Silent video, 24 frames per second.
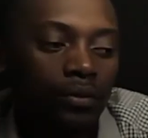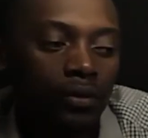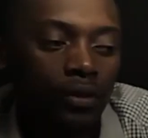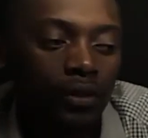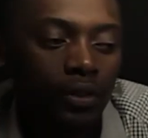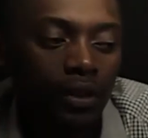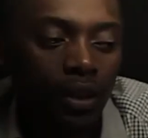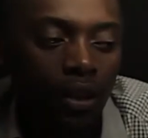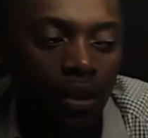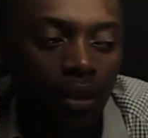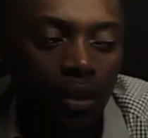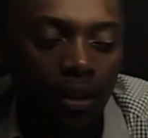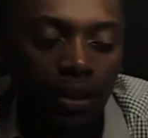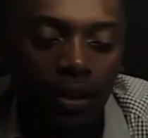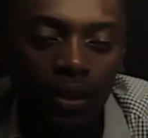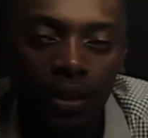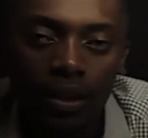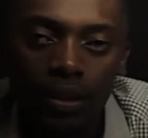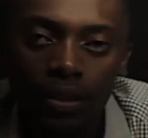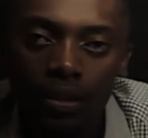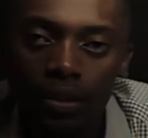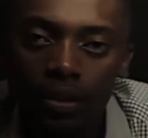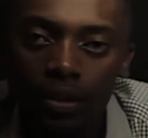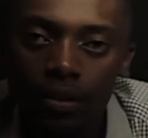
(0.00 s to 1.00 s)
An
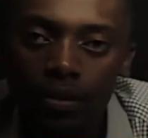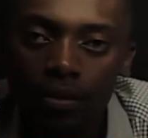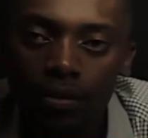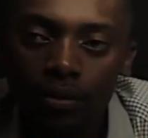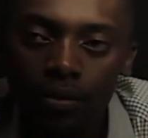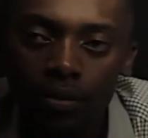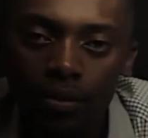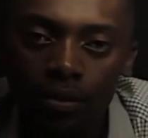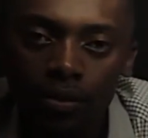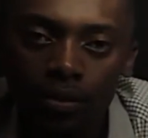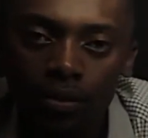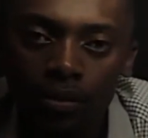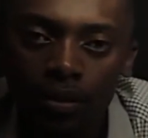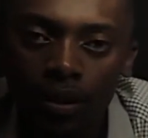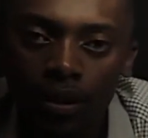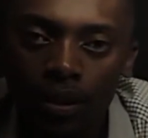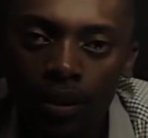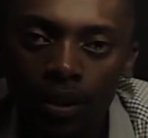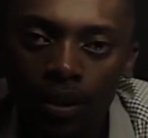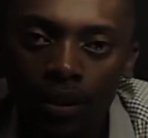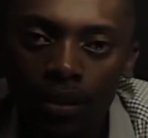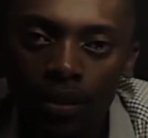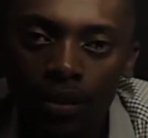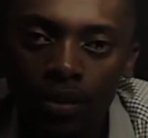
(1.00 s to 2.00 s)
hourglass is also
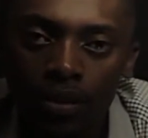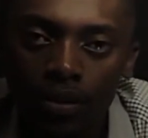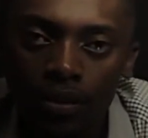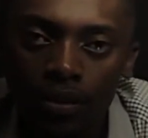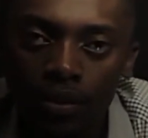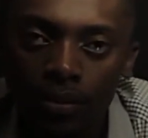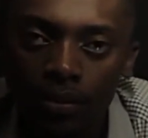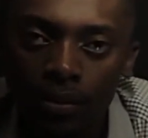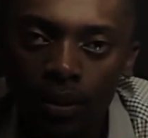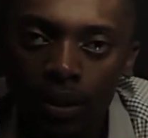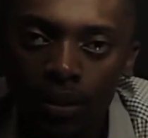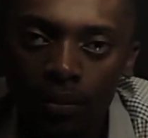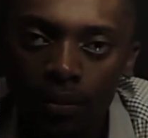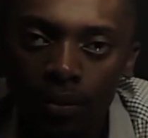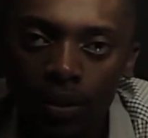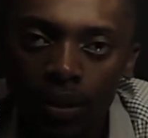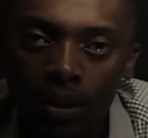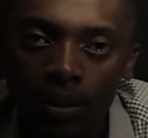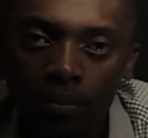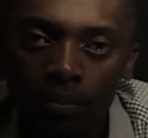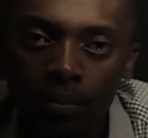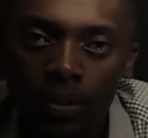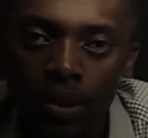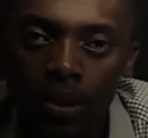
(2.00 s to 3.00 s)
another instrument we
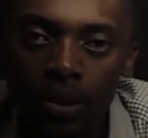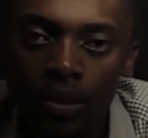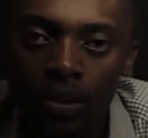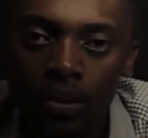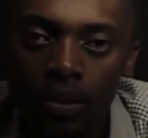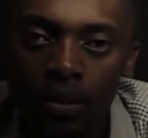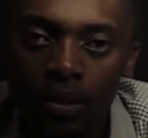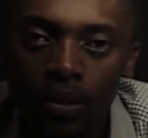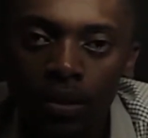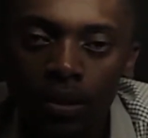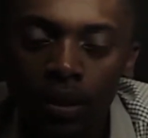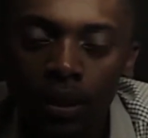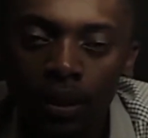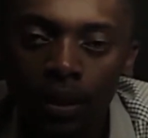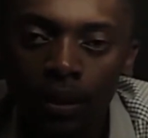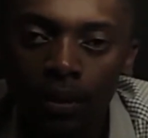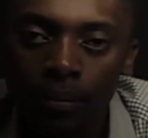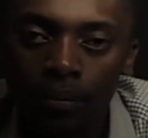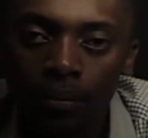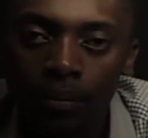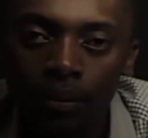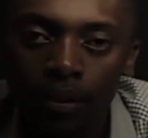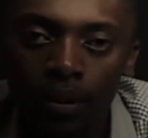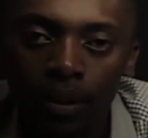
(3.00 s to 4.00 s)
can measure
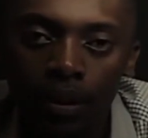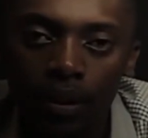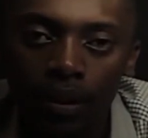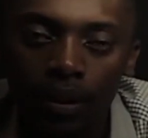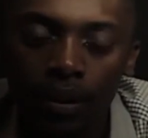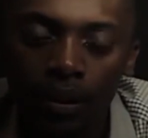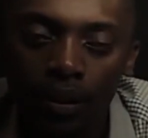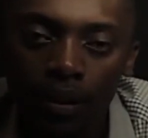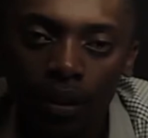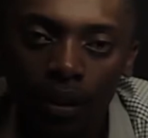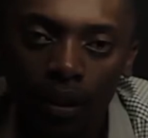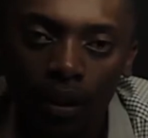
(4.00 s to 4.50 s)
time in.